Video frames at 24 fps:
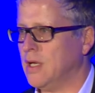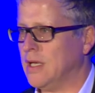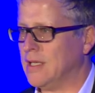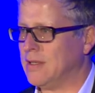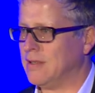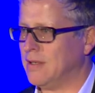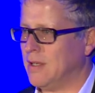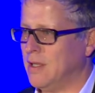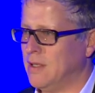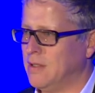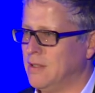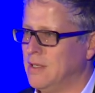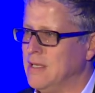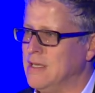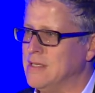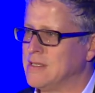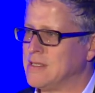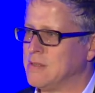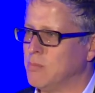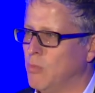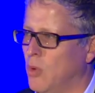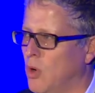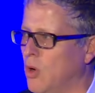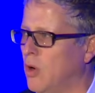it, it
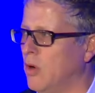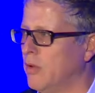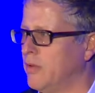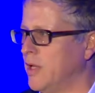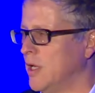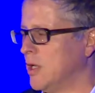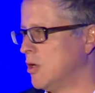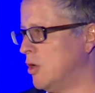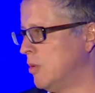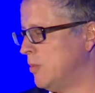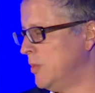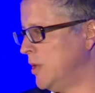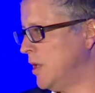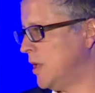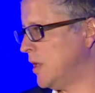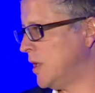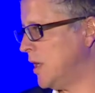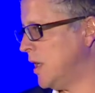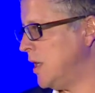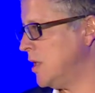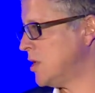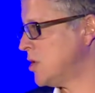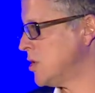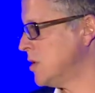needs more than
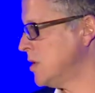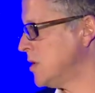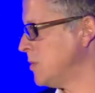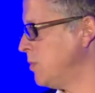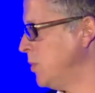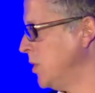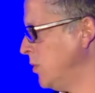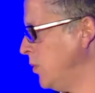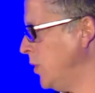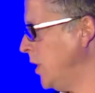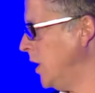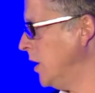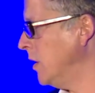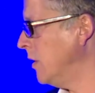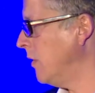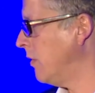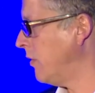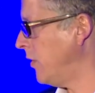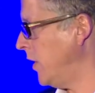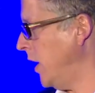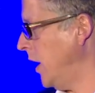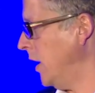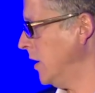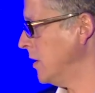communications between
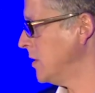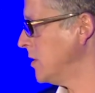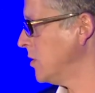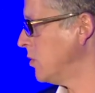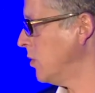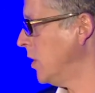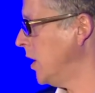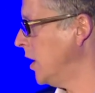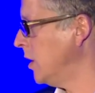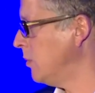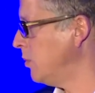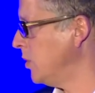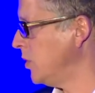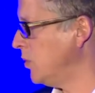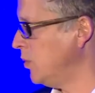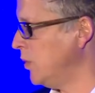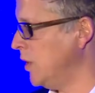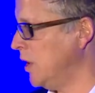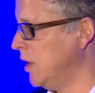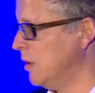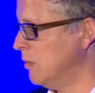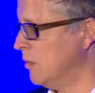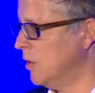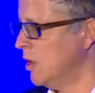things, right,
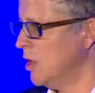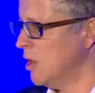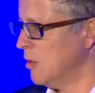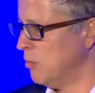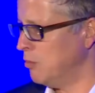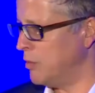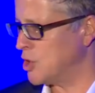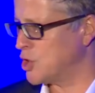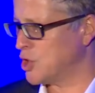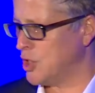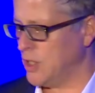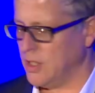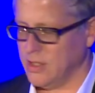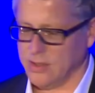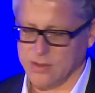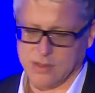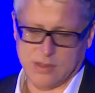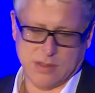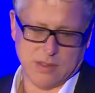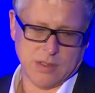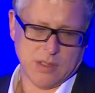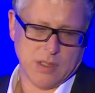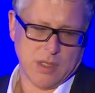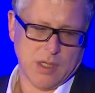between
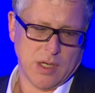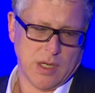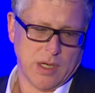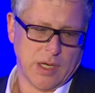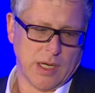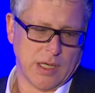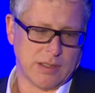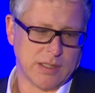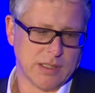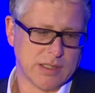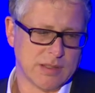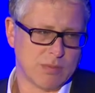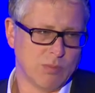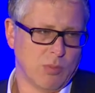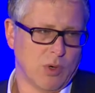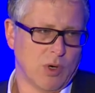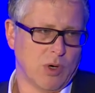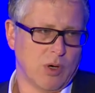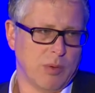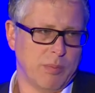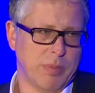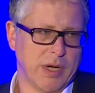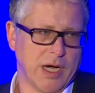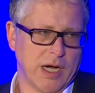machines. It is
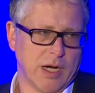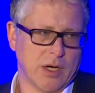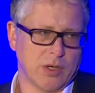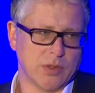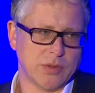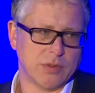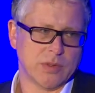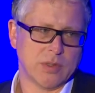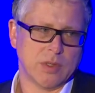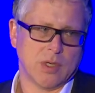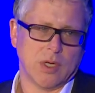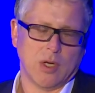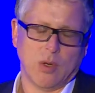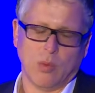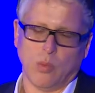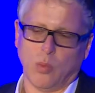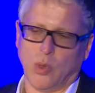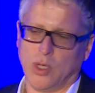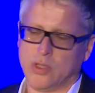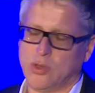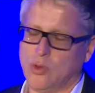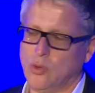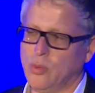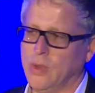more about
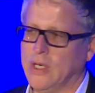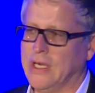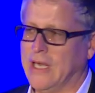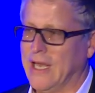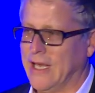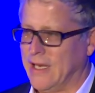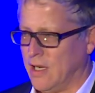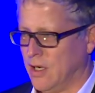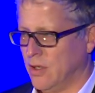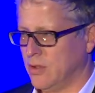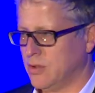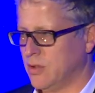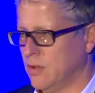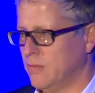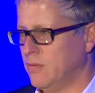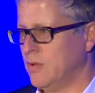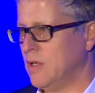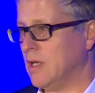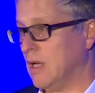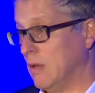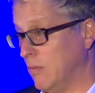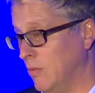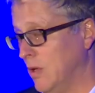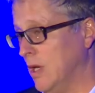what do we get out of
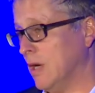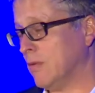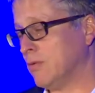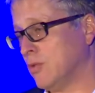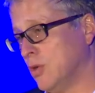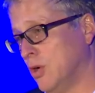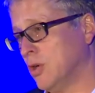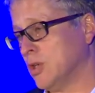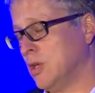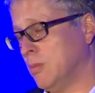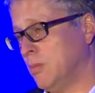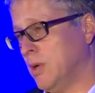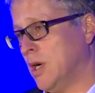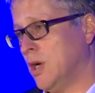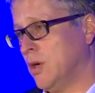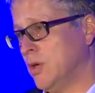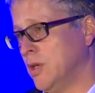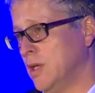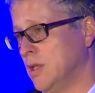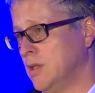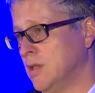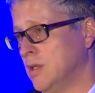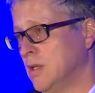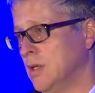it, and we have talked about
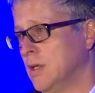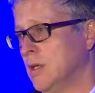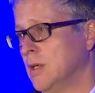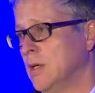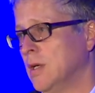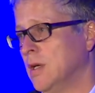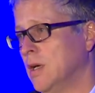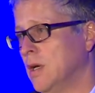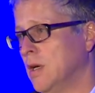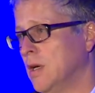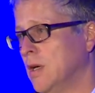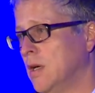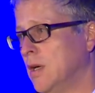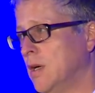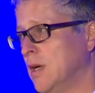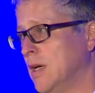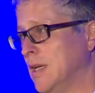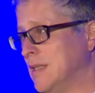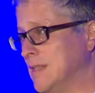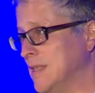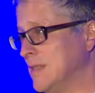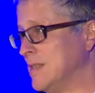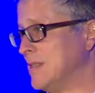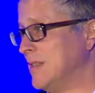it. Uh,
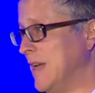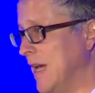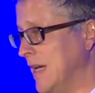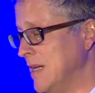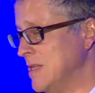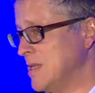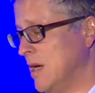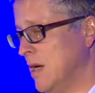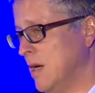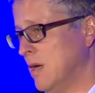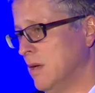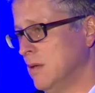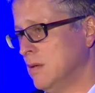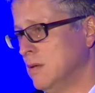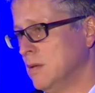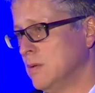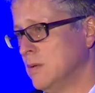it is data,